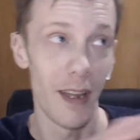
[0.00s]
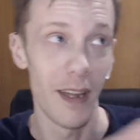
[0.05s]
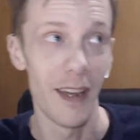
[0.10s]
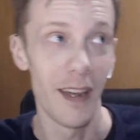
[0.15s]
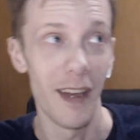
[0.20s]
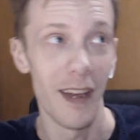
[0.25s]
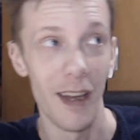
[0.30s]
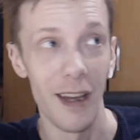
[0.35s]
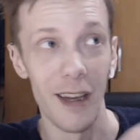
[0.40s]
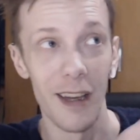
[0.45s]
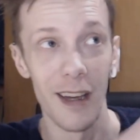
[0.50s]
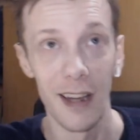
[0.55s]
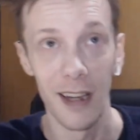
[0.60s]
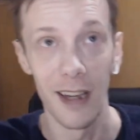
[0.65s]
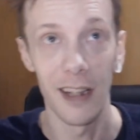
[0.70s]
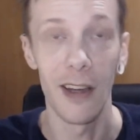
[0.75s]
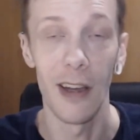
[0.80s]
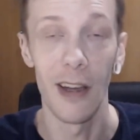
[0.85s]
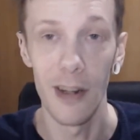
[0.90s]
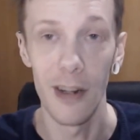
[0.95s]
a, a
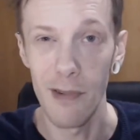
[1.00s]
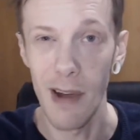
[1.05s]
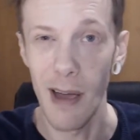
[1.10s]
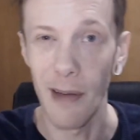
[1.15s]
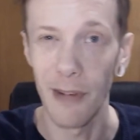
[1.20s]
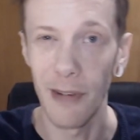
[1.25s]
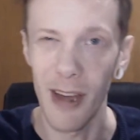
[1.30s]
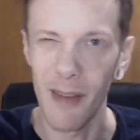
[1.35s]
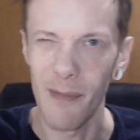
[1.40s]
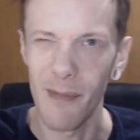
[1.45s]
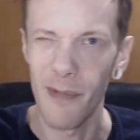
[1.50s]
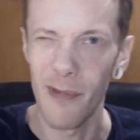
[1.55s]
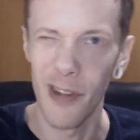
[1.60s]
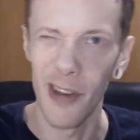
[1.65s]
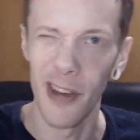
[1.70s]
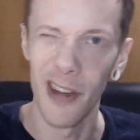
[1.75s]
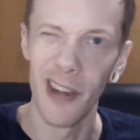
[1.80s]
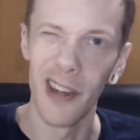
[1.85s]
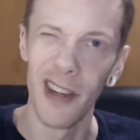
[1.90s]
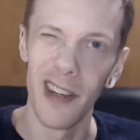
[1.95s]
kind of roundup
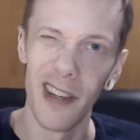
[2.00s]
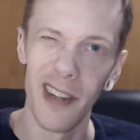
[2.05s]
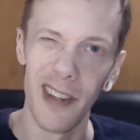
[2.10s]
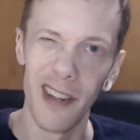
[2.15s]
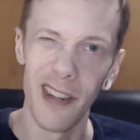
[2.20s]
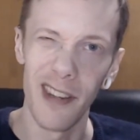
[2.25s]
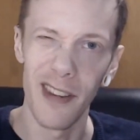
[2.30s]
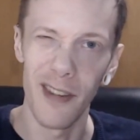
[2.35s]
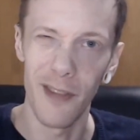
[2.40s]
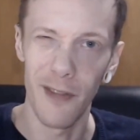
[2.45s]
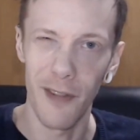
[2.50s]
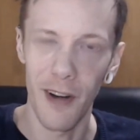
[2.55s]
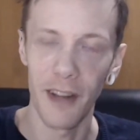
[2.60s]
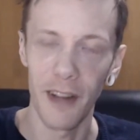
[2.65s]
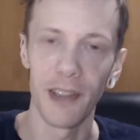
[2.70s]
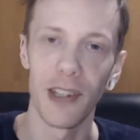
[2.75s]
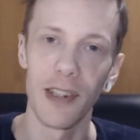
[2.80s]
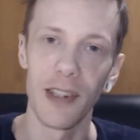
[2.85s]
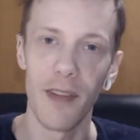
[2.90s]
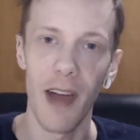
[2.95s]
for
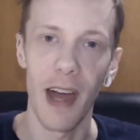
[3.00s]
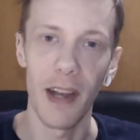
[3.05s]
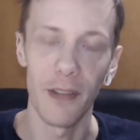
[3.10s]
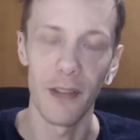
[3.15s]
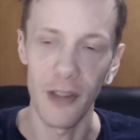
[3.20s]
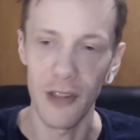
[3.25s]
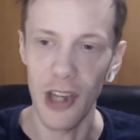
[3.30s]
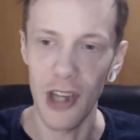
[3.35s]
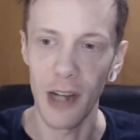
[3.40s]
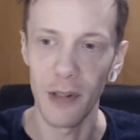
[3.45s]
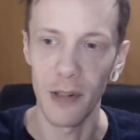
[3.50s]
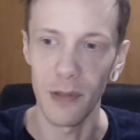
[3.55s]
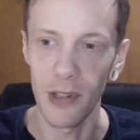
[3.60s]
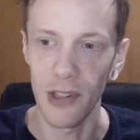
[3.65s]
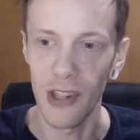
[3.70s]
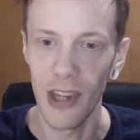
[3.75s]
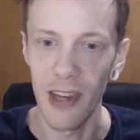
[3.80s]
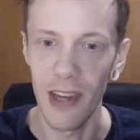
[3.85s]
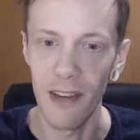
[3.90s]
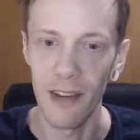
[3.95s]
fragrances I've had on the channel
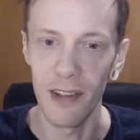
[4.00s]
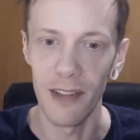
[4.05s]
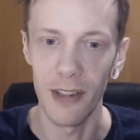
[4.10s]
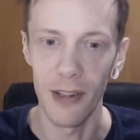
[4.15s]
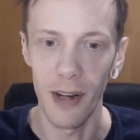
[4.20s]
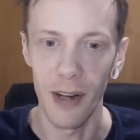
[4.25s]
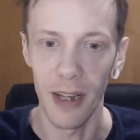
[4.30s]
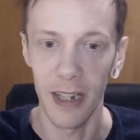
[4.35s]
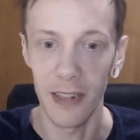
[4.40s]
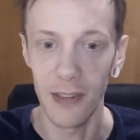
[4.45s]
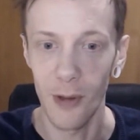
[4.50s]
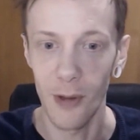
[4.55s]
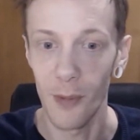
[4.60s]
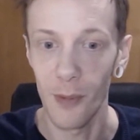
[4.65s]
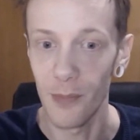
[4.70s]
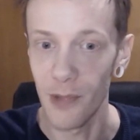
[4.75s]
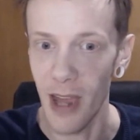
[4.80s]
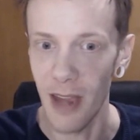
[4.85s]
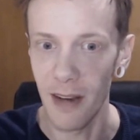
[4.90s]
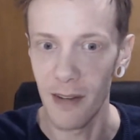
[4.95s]
this year and do like a
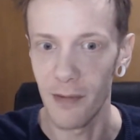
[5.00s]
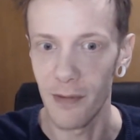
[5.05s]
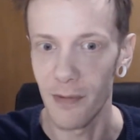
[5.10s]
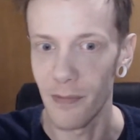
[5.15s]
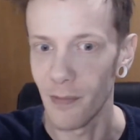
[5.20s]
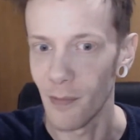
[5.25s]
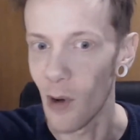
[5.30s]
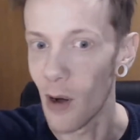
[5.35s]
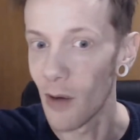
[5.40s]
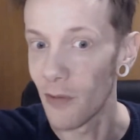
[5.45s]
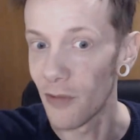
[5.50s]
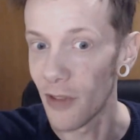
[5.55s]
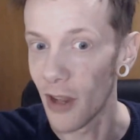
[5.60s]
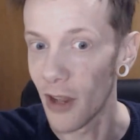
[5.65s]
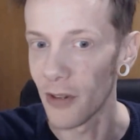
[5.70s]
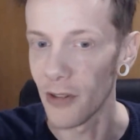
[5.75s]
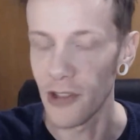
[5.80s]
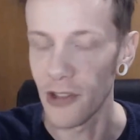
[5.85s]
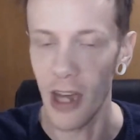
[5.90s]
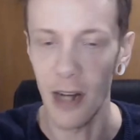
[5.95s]
top 10 of what I've done on
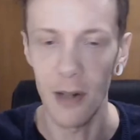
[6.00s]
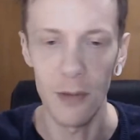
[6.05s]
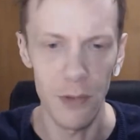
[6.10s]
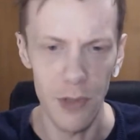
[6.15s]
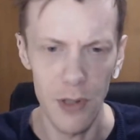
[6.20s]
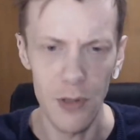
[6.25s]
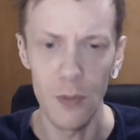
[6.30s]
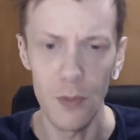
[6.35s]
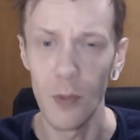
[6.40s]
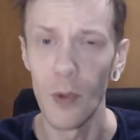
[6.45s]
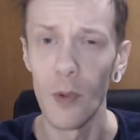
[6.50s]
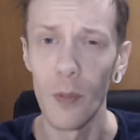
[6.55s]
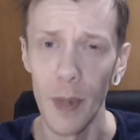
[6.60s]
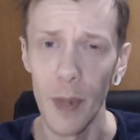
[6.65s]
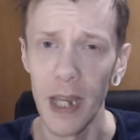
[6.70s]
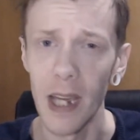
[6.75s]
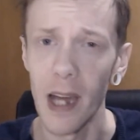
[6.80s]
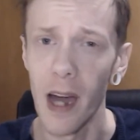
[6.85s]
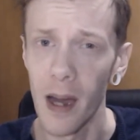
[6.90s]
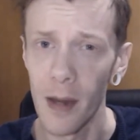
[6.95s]
the channel, this will
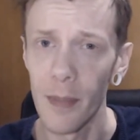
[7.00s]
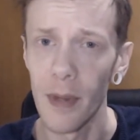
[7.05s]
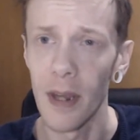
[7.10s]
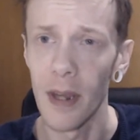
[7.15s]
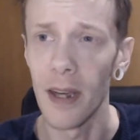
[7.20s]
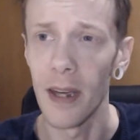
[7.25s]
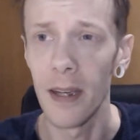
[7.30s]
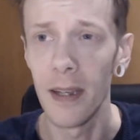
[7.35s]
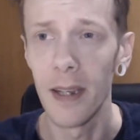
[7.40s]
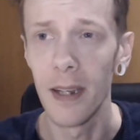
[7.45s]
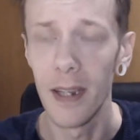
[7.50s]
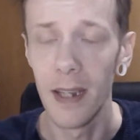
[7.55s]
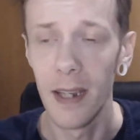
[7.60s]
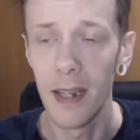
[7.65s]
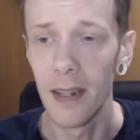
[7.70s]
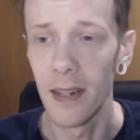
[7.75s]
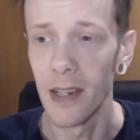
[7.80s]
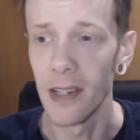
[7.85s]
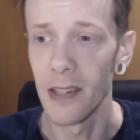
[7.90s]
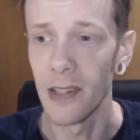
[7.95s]
be up there.
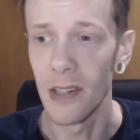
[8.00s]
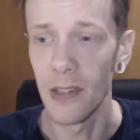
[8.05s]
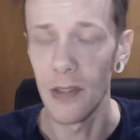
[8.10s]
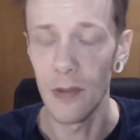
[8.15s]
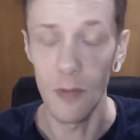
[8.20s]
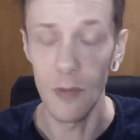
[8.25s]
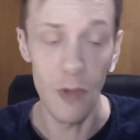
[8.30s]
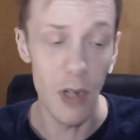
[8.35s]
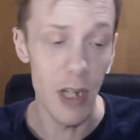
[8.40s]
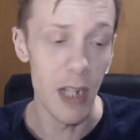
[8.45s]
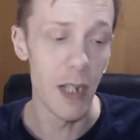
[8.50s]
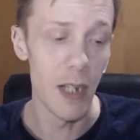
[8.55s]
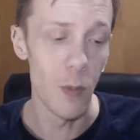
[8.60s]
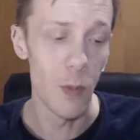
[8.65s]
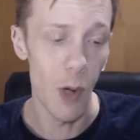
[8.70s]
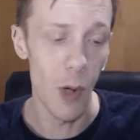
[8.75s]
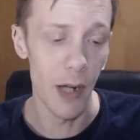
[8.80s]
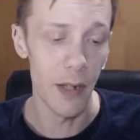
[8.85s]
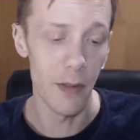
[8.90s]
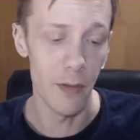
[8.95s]
This is really
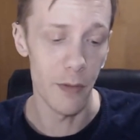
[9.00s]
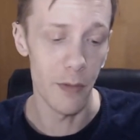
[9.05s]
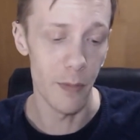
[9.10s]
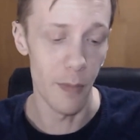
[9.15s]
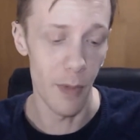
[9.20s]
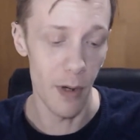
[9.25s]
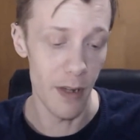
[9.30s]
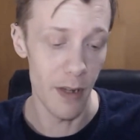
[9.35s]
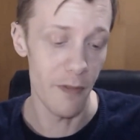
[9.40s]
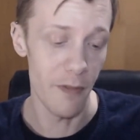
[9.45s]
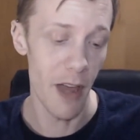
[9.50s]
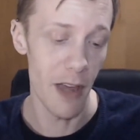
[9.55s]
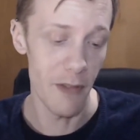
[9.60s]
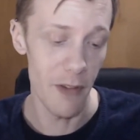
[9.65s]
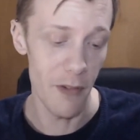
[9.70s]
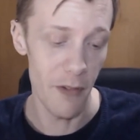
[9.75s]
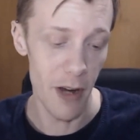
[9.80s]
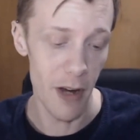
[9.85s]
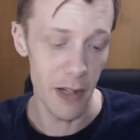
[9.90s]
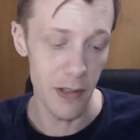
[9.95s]
one of my
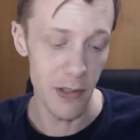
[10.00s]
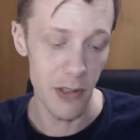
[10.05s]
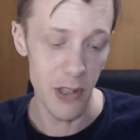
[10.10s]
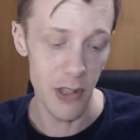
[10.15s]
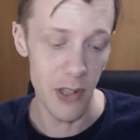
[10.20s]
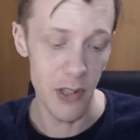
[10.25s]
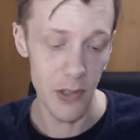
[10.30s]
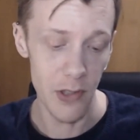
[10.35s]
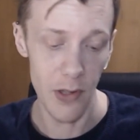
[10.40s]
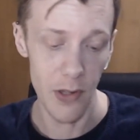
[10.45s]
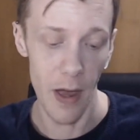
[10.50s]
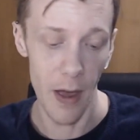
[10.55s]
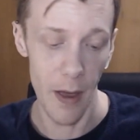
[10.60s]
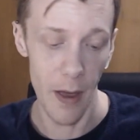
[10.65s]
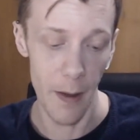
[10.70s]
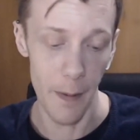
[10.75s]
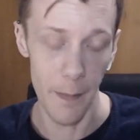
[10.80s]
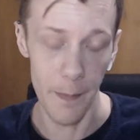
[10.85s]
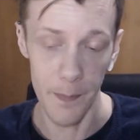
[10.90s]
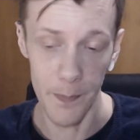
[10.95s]
favorite fragrances.
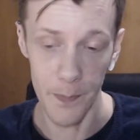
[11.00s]
Um,